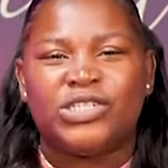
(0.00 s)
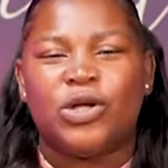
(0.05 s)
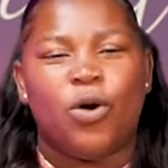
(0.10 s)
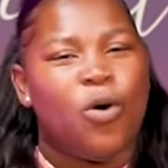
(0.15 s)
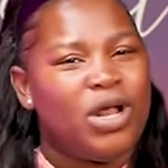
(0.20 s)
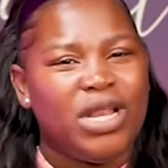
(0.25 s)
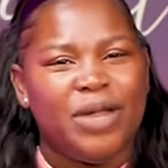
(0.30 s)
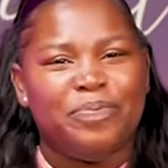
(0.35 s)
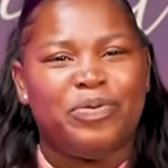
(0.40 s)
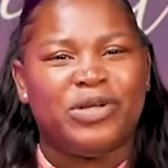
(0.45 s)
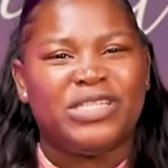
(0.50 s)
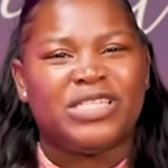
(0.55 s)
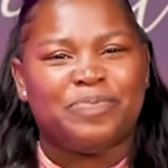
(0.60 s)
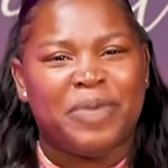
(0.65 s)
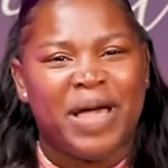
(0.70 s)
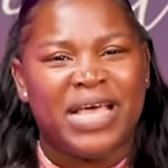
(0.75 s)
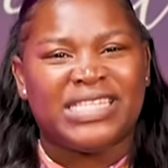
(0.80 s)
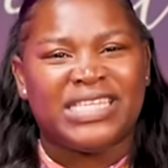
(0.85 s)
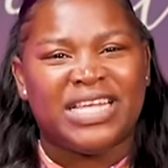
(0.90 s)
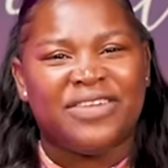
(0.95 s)
only put
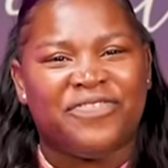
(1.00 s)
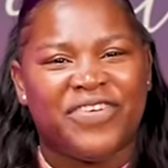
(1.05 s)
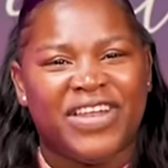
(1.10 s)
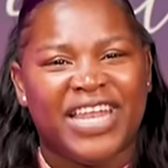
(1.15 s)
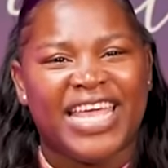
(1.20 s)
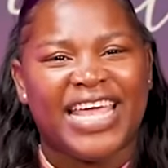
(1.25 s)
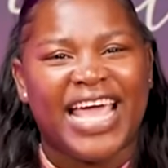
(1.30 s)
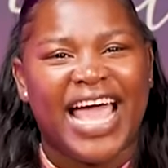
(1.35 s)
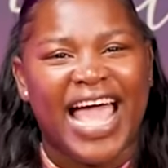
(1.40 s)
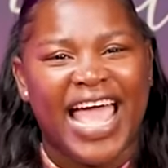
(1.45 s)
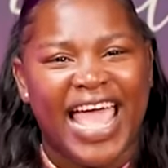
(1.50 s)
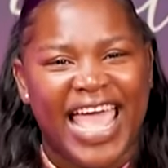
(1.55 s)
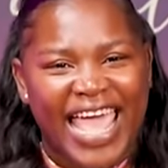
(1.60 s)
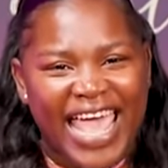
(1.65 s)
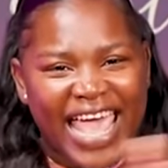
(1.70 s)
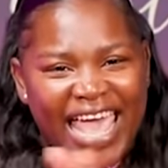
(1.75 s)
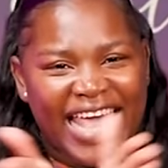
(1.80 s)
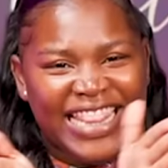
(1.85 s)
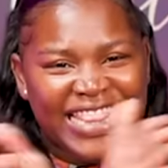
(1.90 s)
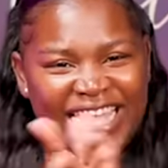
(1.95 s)
spice and vinegar,
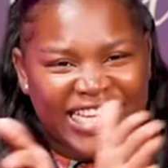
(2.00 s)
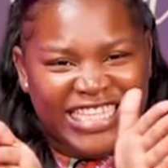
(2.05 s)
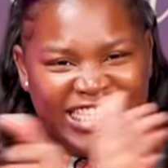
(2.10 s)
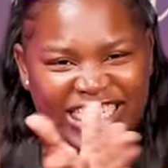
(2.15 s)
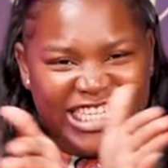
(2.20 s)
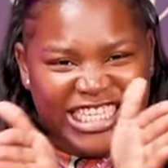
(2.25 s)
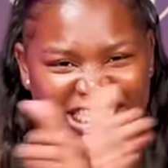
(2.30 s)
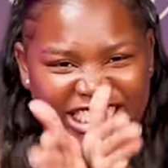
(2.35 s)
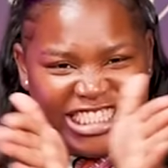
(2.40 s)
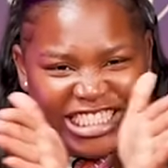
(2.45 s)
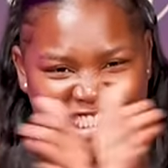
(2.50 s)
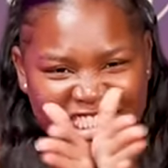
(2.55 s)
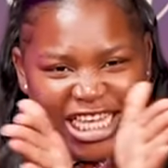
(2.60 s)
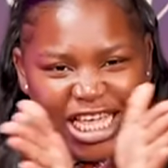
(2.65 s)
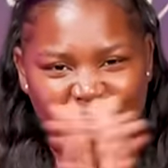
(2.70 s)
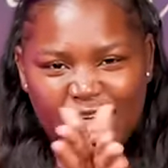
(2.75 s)
and they did it.